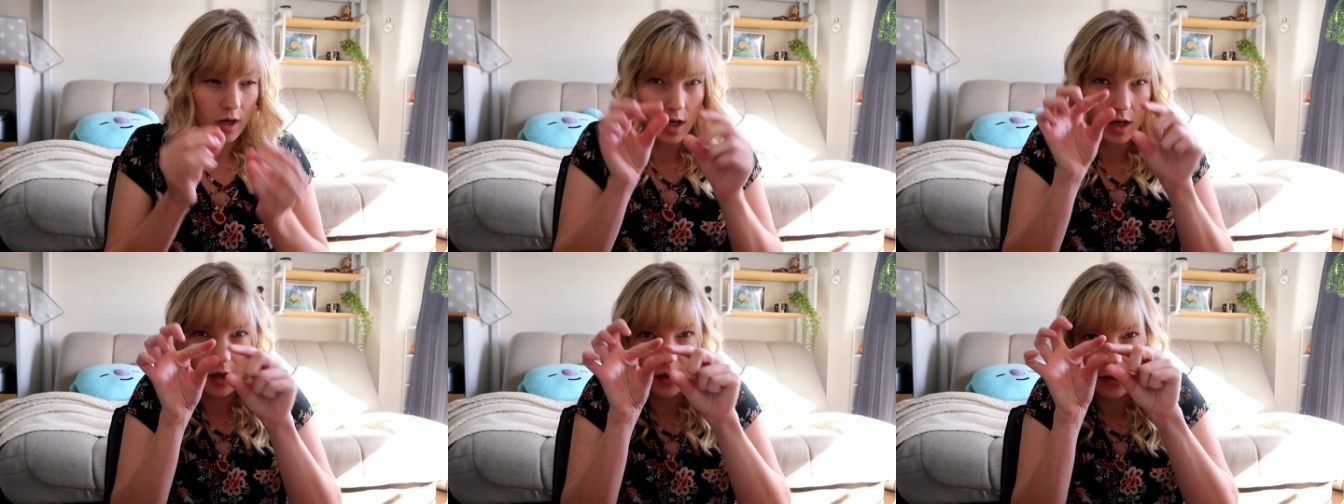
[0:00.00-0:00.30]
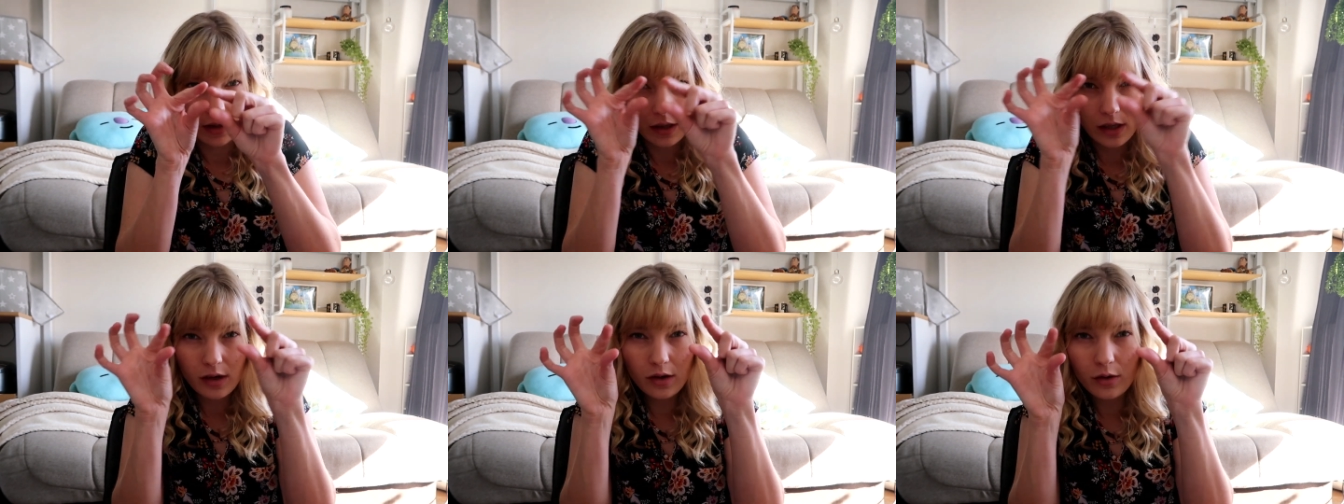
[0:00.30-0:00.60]
a
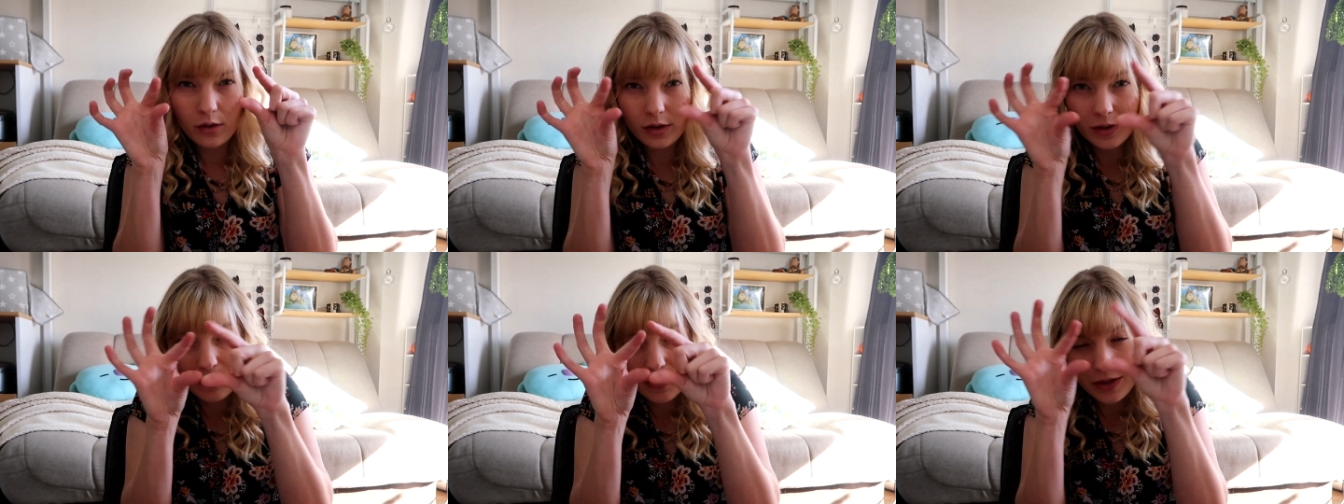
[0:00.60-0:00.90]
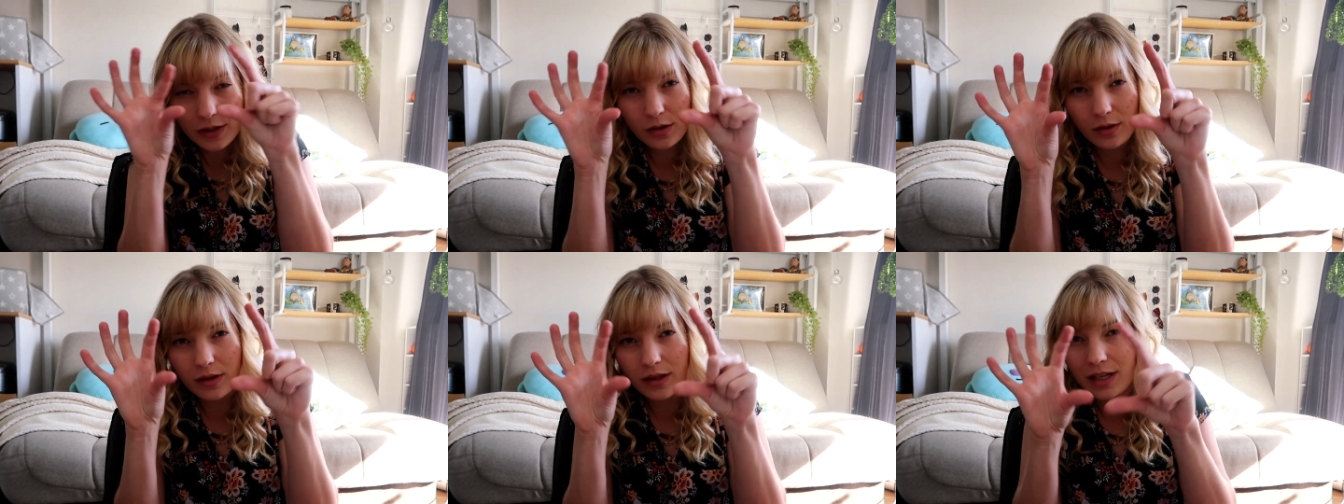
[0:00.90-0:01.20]
little
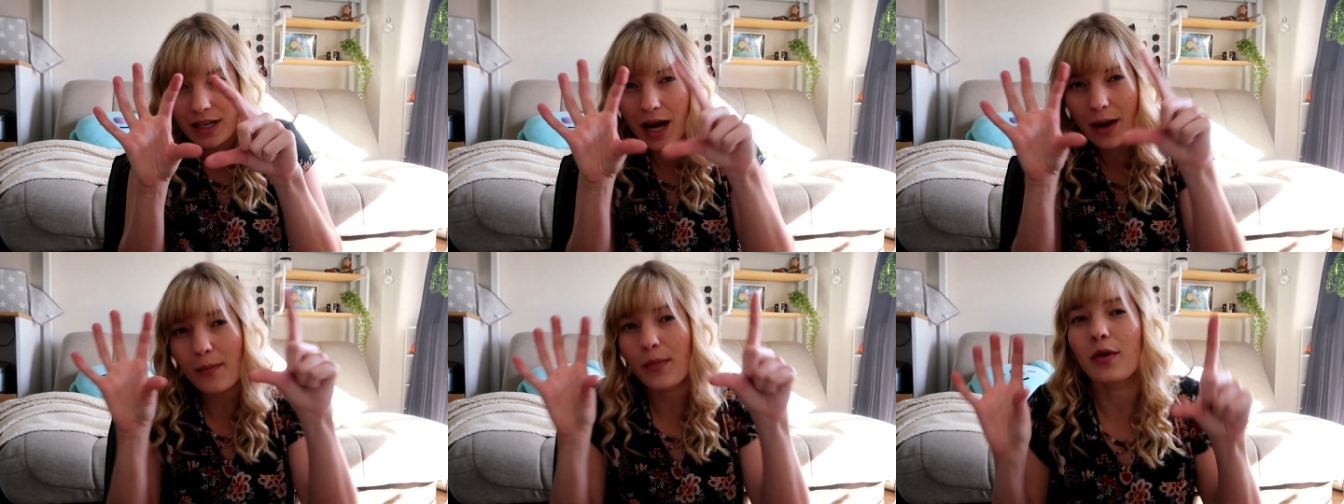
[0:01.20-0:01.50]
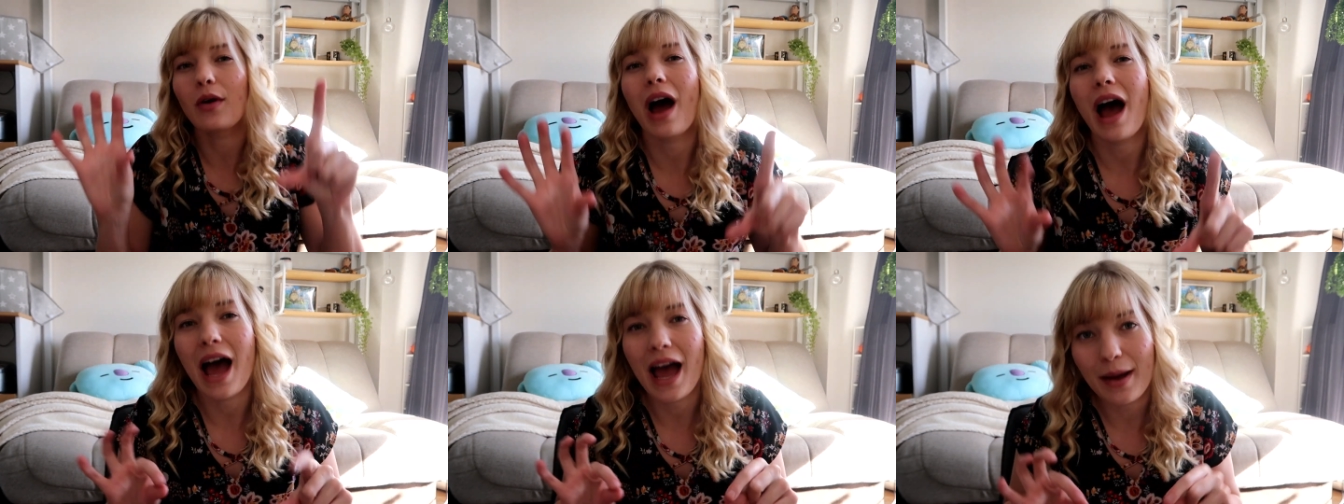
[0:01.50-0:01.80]
special, the
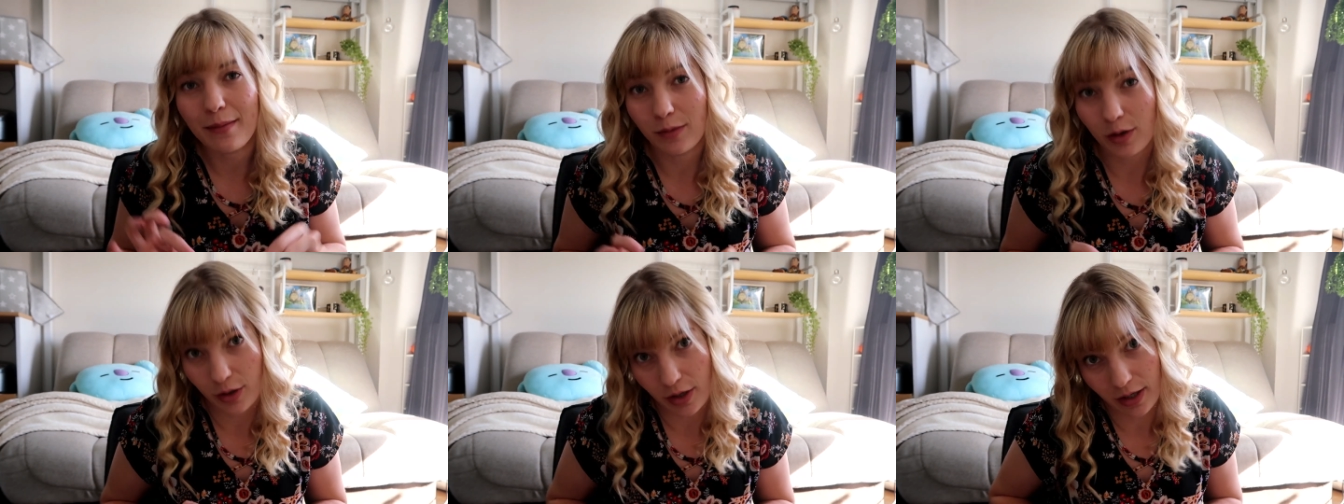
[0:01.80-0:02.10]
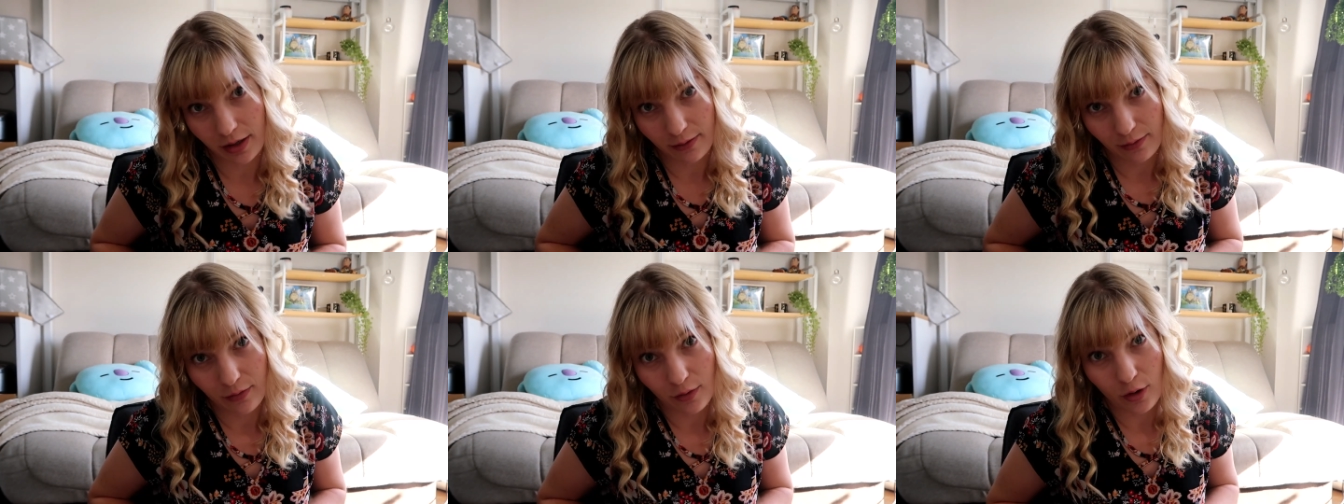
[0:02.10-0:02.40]
number I'm
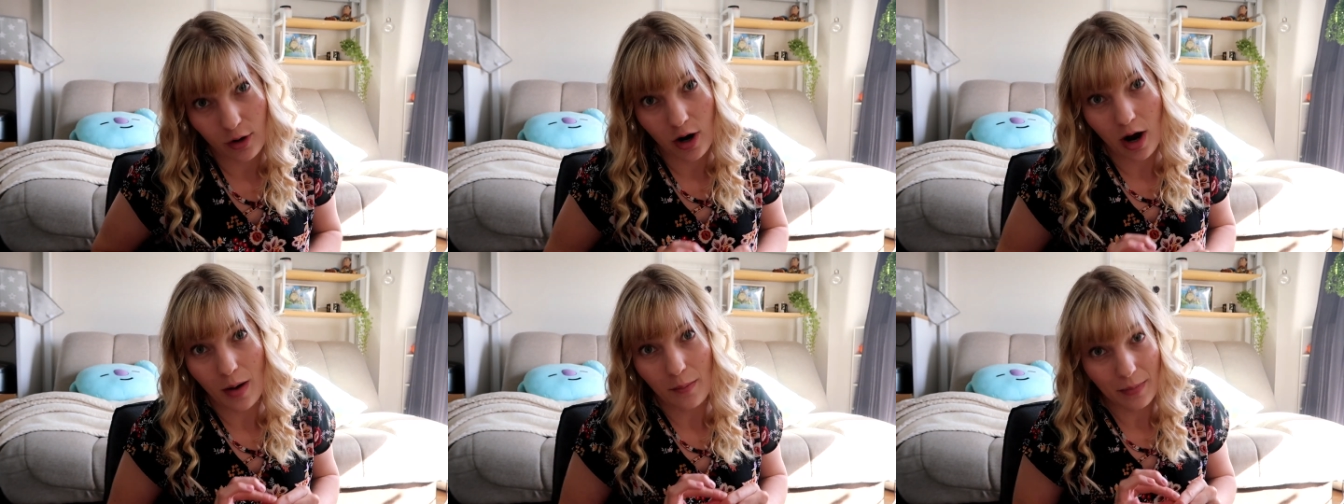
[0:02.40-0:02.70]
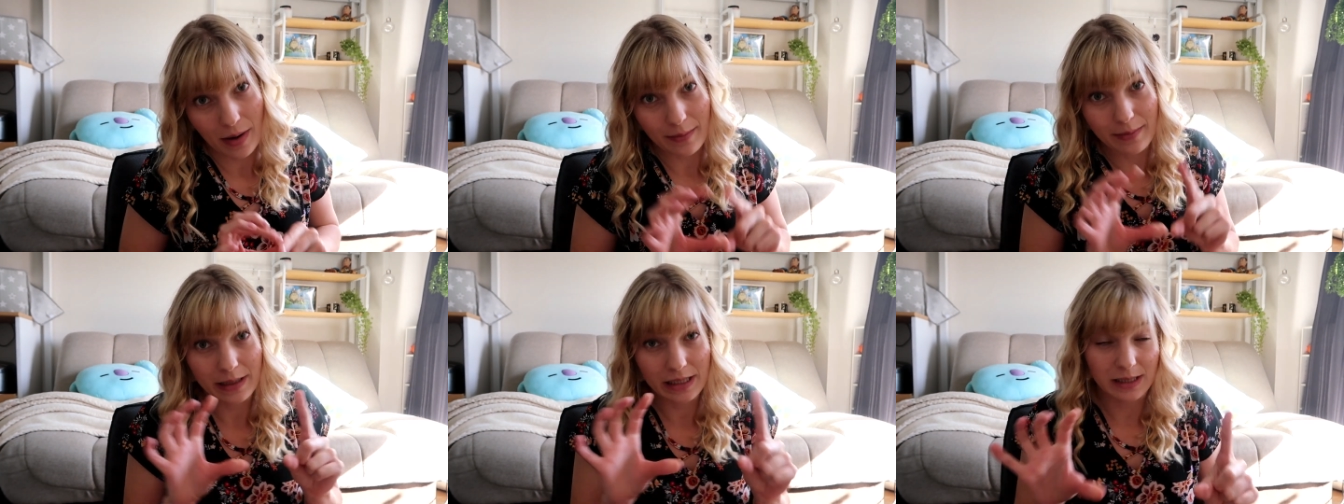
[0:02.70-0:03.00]
looking for on
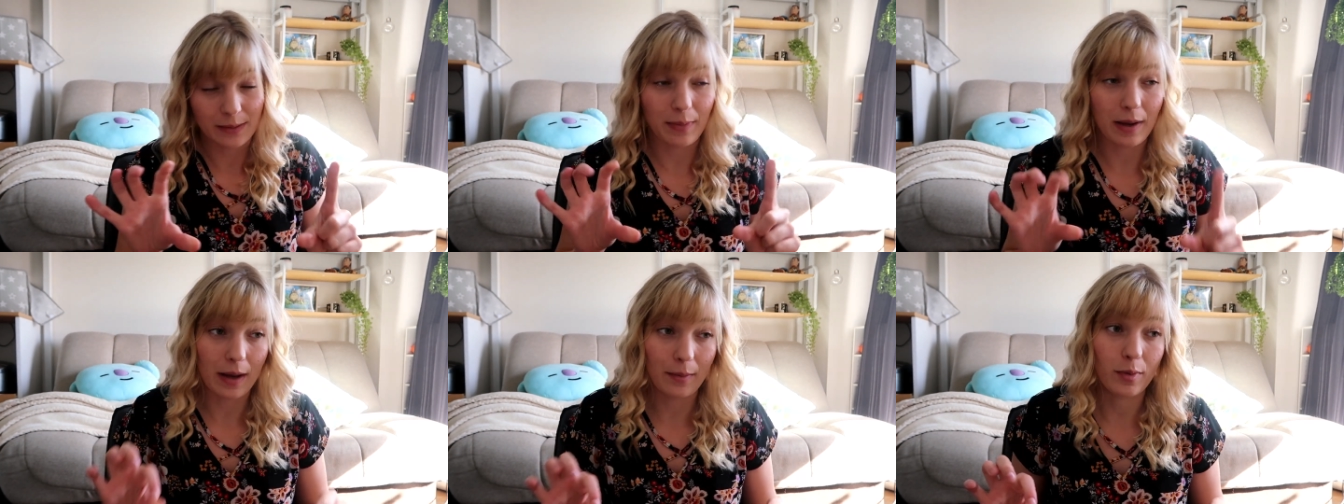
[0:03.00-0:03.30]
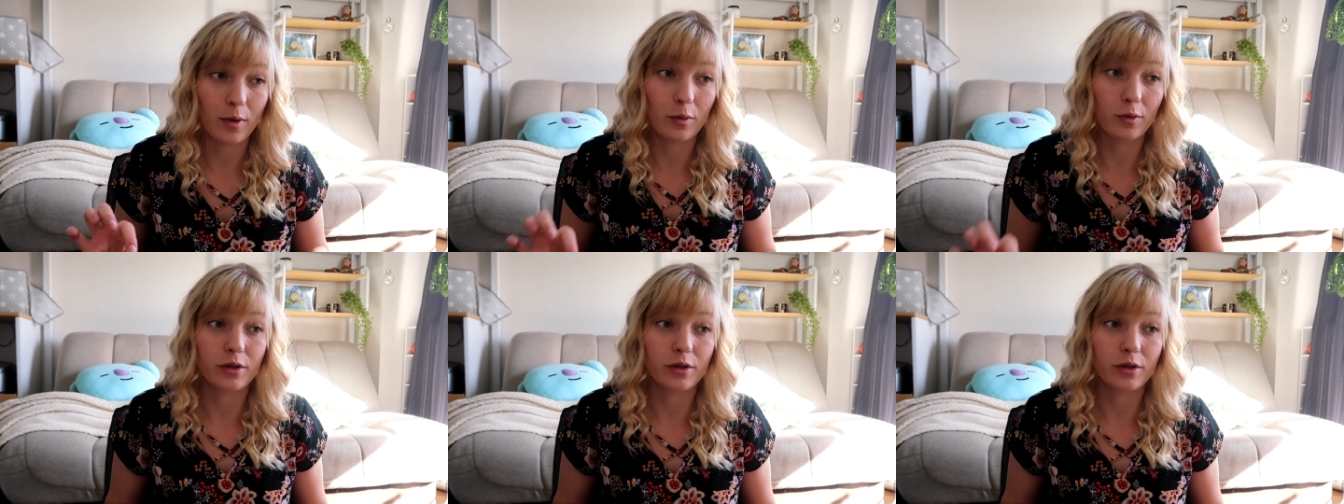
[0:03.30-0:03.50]
my piece of paper,